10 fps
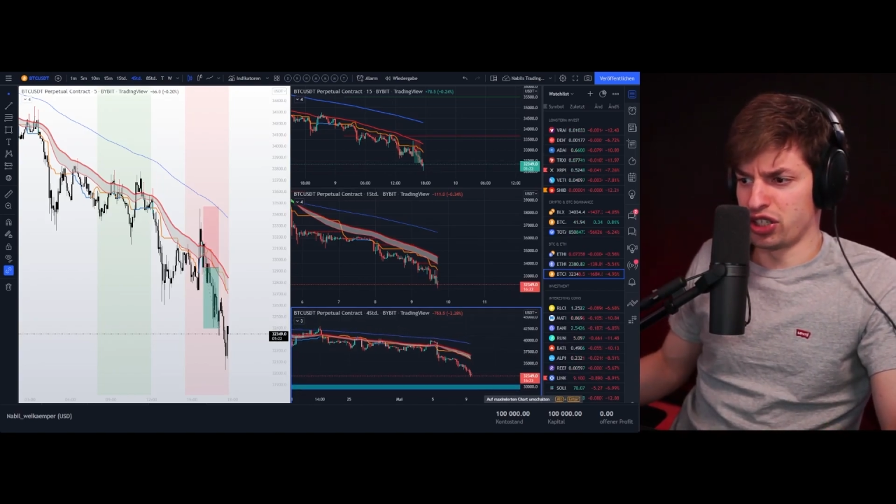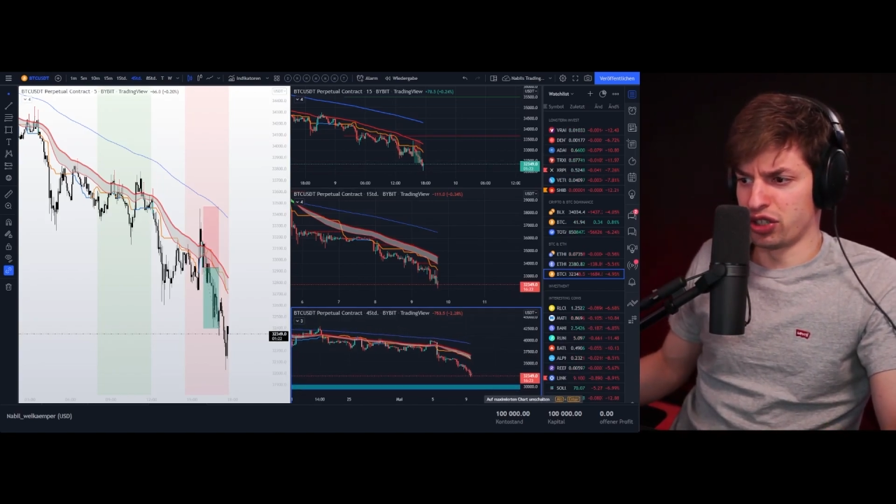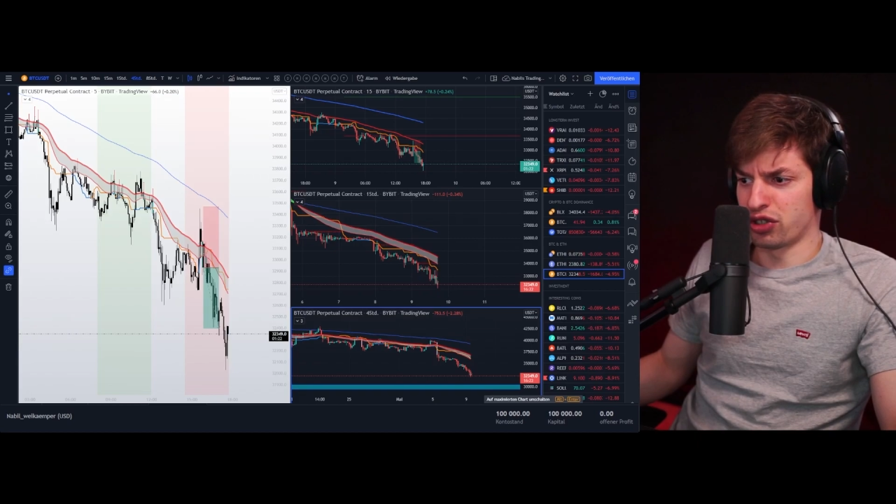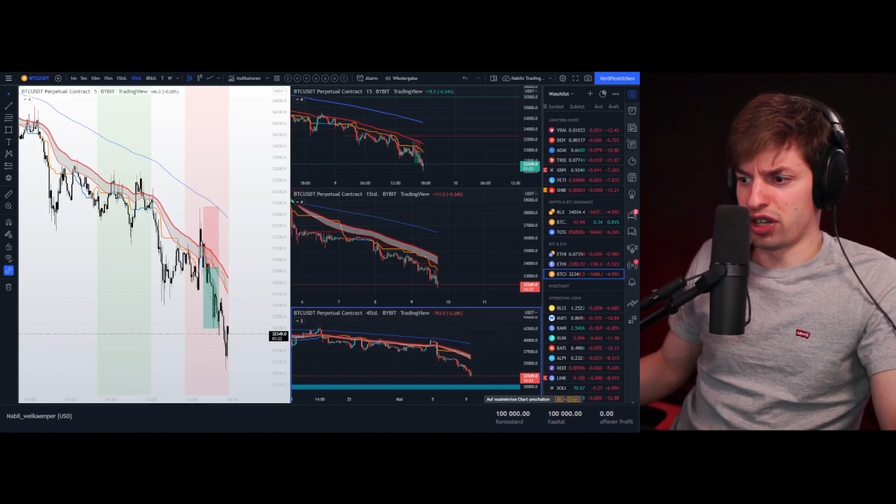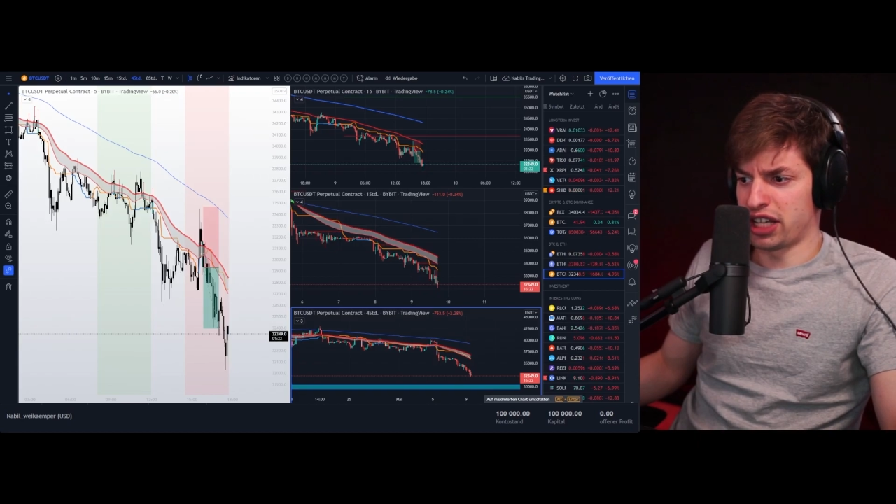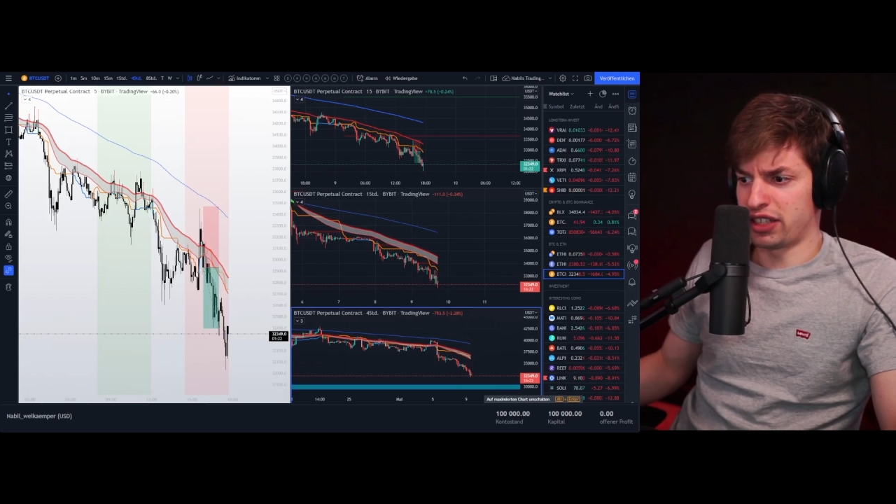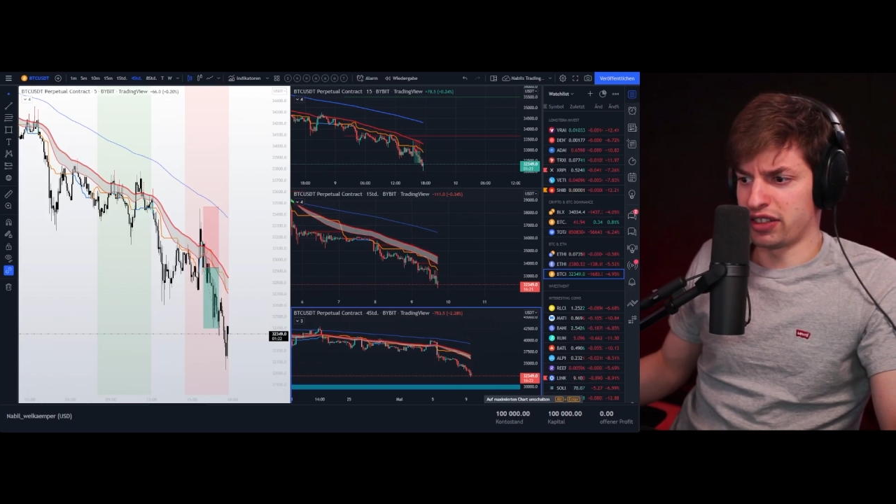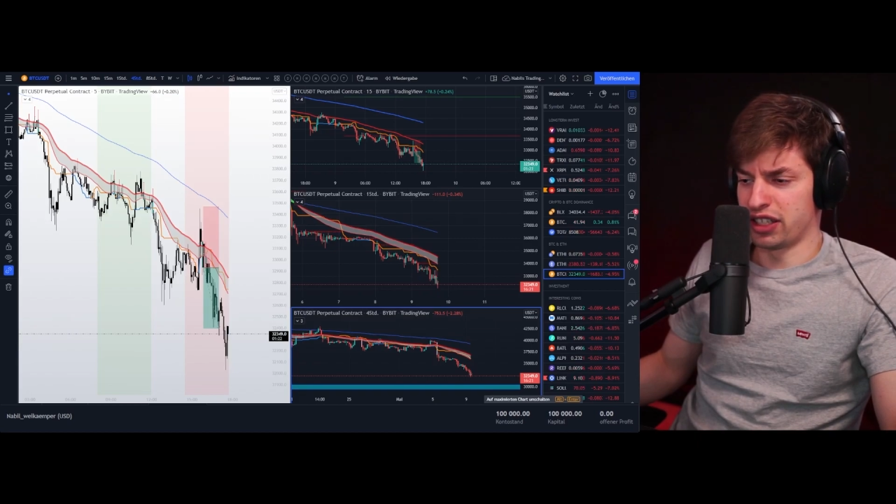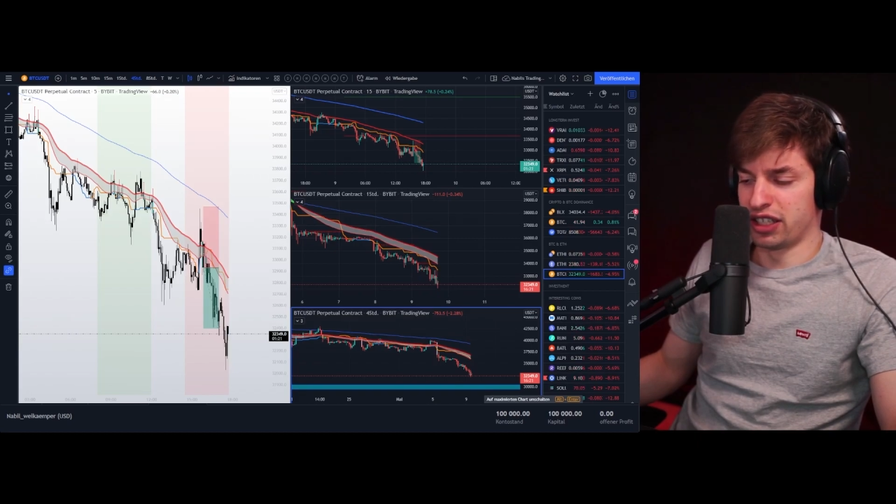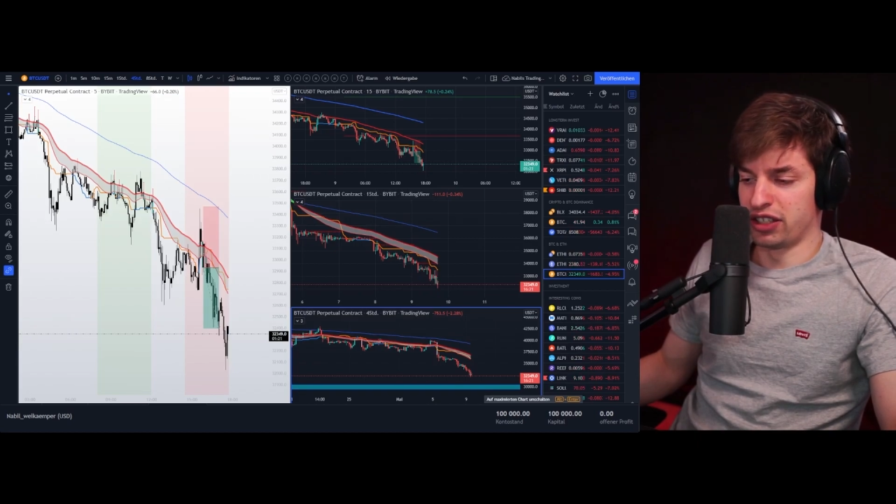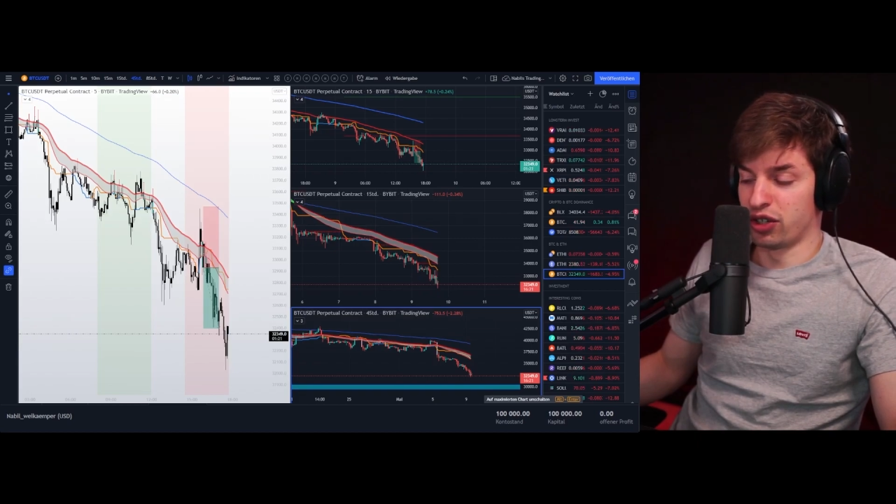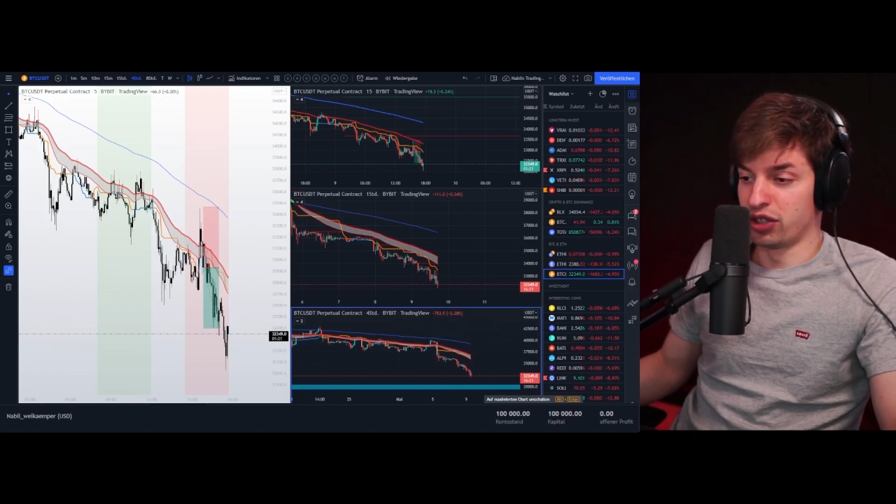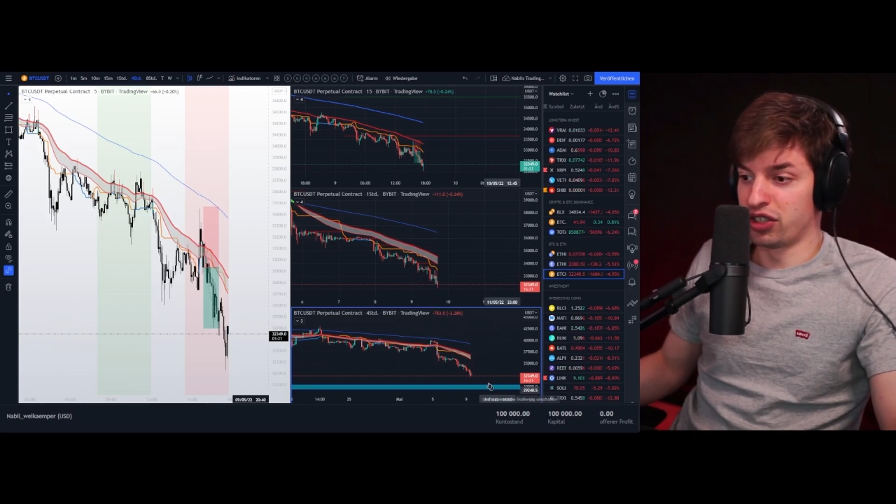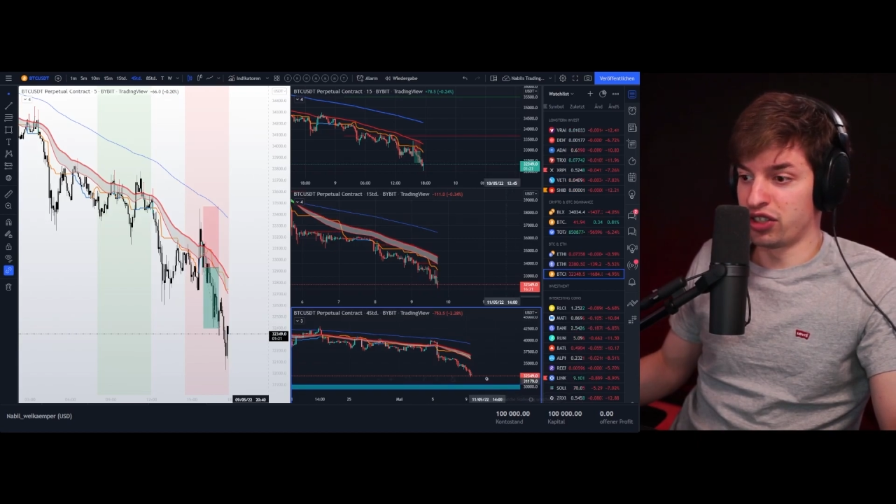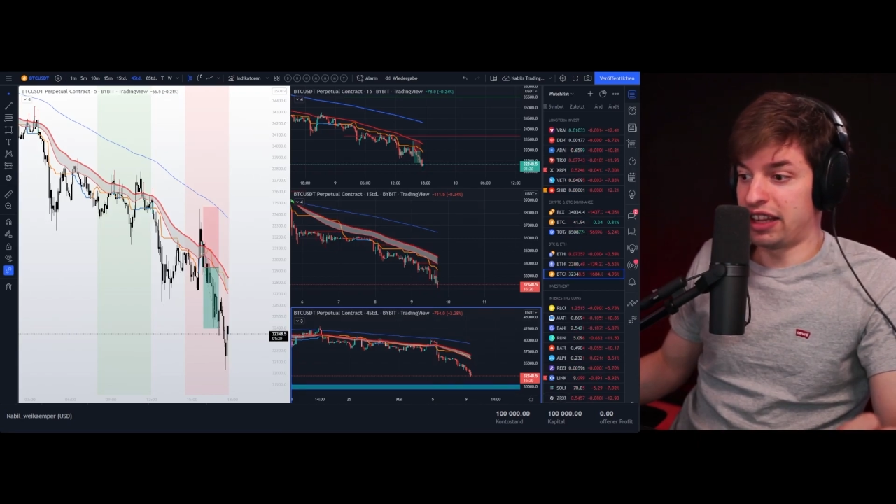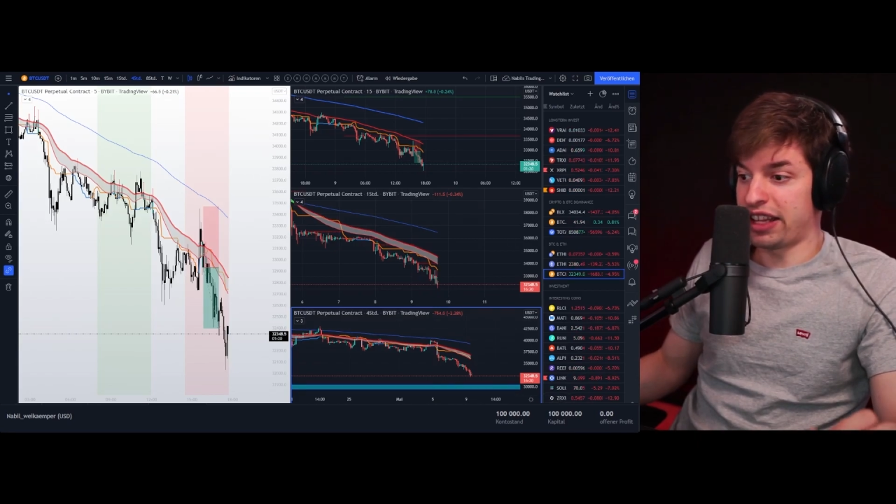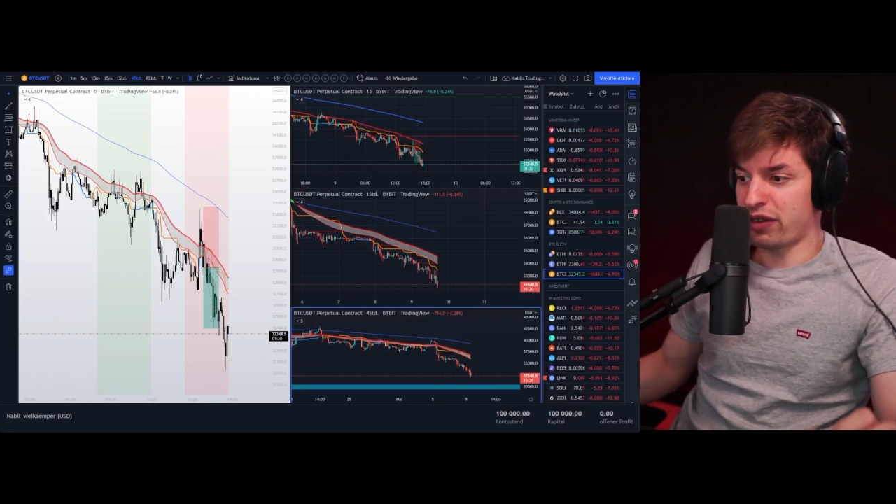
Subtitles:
your trades, and never,